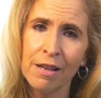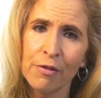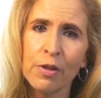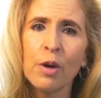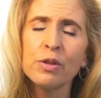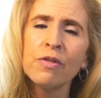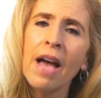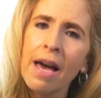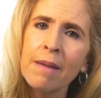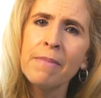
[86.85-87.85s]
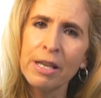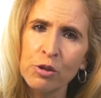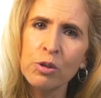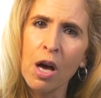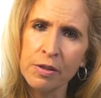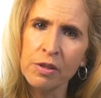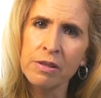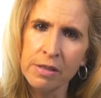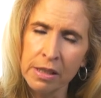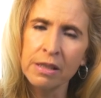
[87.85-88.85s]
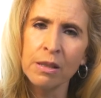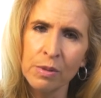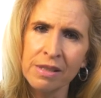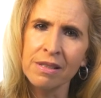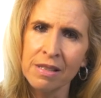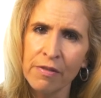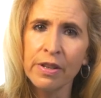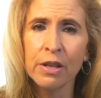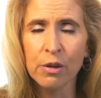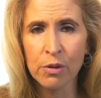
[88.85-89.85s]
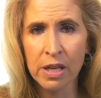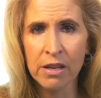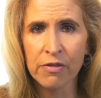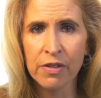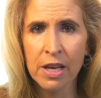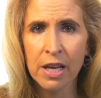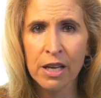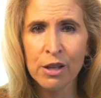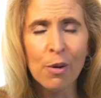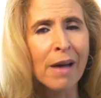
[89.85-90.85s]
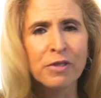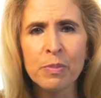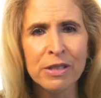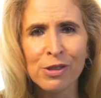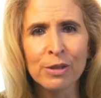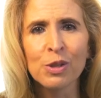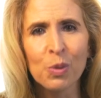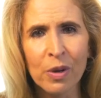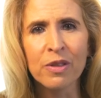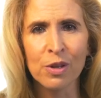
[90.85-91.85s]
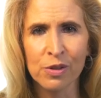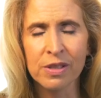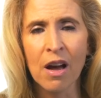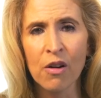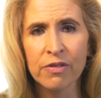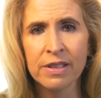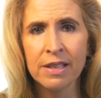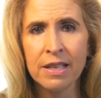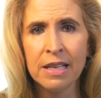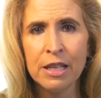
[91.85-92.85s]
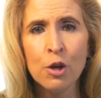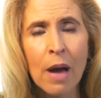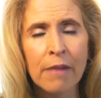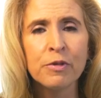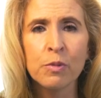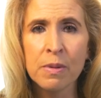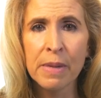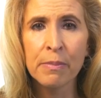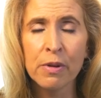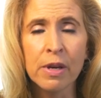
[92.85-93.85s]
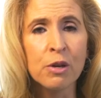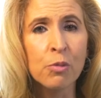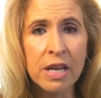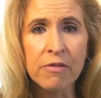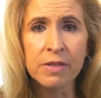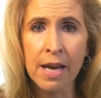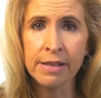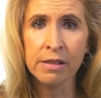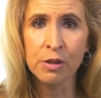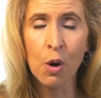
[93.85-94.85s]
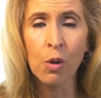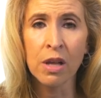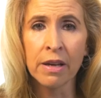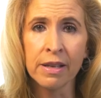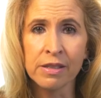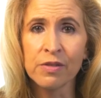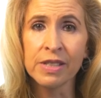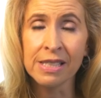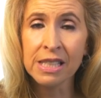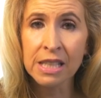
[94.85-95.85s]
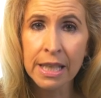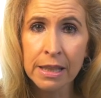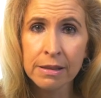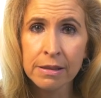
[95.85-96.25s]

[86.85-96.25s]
For those who've had a major loss or are dealing with significant grief, you have to be gentle with yourself. You have to remember that grief takes a toll on us physically,